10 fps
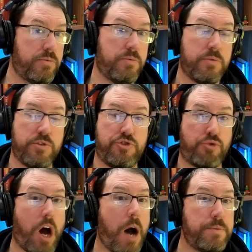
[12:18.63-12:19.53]

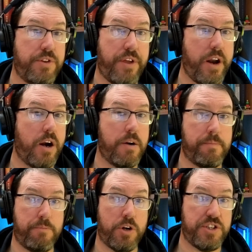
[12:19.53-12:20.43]
dropped their
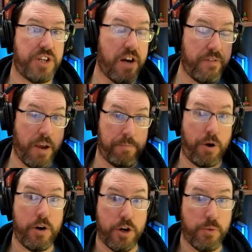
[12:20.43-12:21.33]
merch stuff and
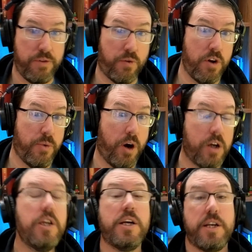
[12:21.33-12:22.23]
partnered with Fourth Wall?
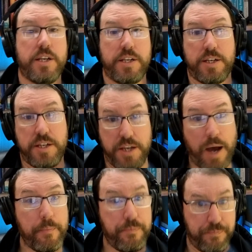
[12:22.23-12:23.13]
Yep.
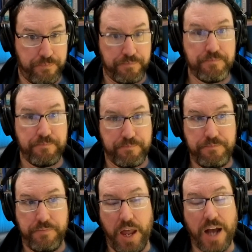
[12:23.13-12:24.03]

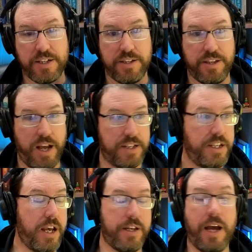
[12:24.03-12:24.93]
That's
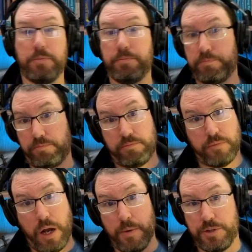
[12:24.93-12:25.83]
it. Now,
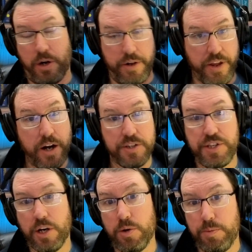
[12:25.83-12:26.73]
I was already there,
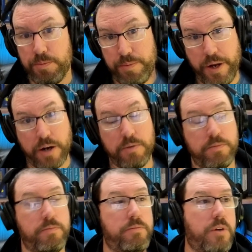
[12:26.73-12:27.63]
so,
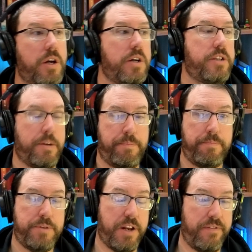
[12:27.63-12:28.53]
didn't
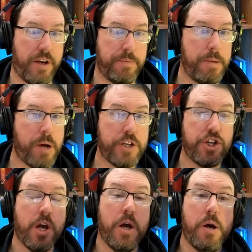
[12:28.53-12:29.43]
affect me much,
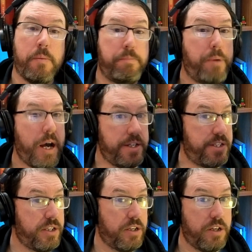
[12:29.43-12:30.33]
but
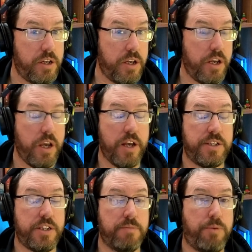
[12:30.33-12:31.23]
it's
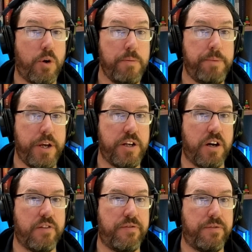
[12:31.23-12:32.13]
an important bit
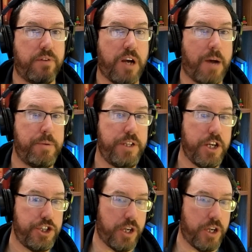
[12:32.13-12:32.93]
of competition.